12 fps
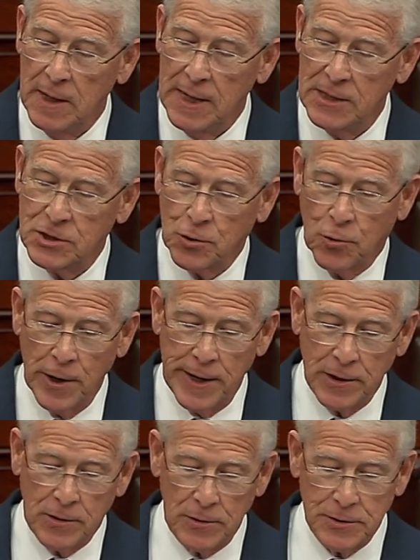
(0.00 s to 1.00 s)
is
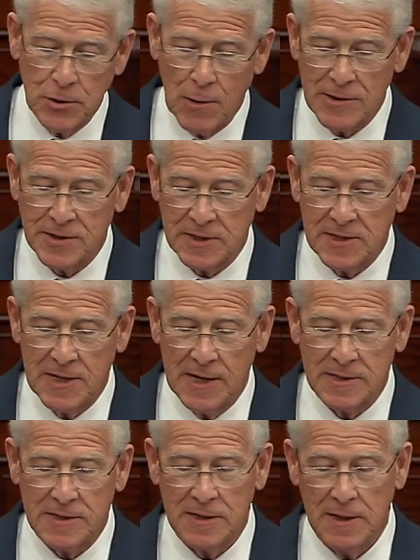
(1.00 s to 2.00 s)
critical to our
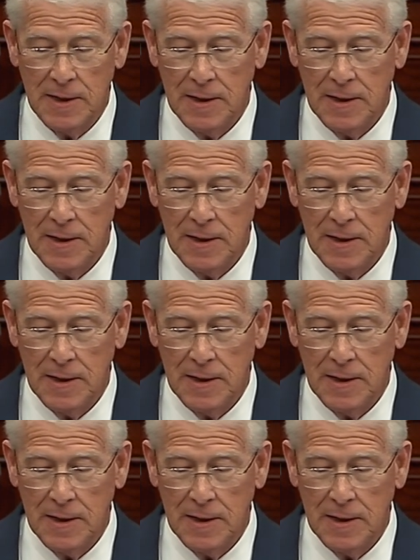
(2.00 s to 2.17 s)
success